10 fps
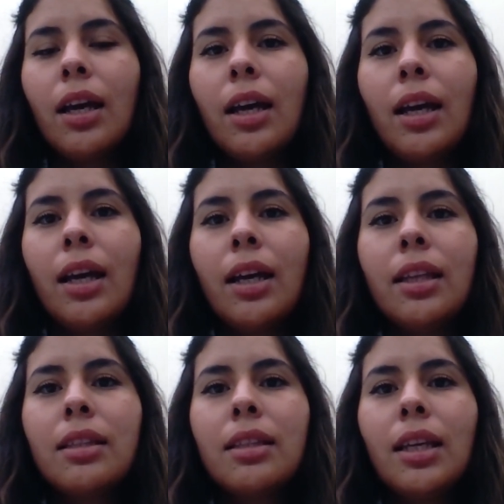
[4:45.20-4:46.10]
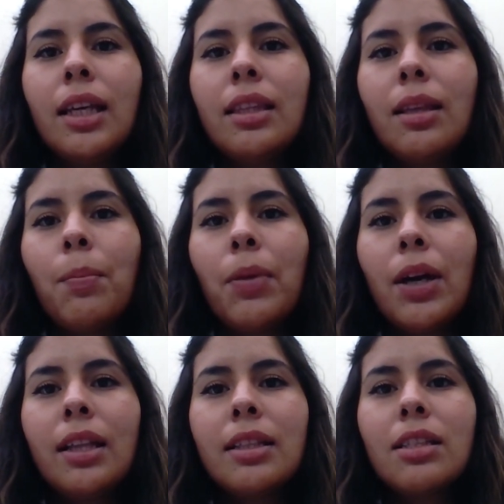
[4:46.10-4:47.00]
and it
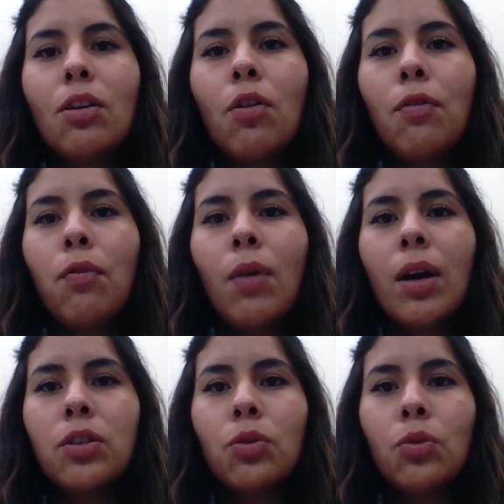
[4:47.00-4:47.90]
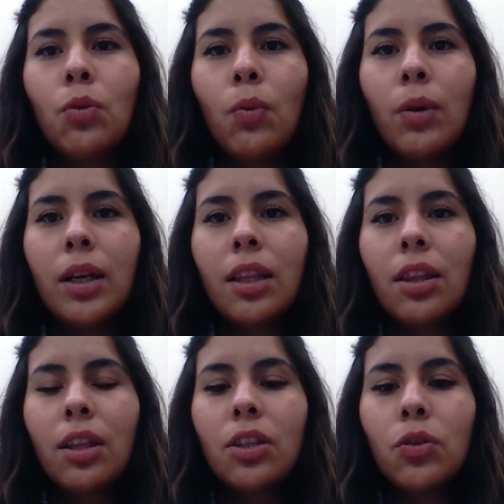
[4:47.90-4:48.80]
depends of what you do with
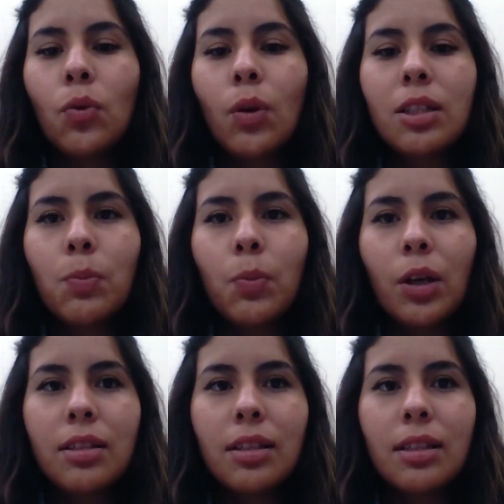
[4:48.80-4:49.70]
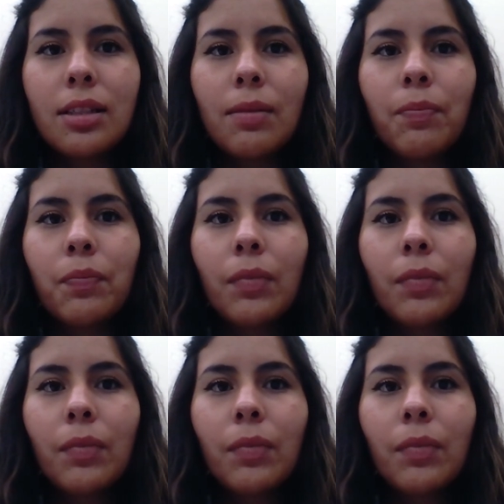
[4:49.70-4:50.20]
your experiences,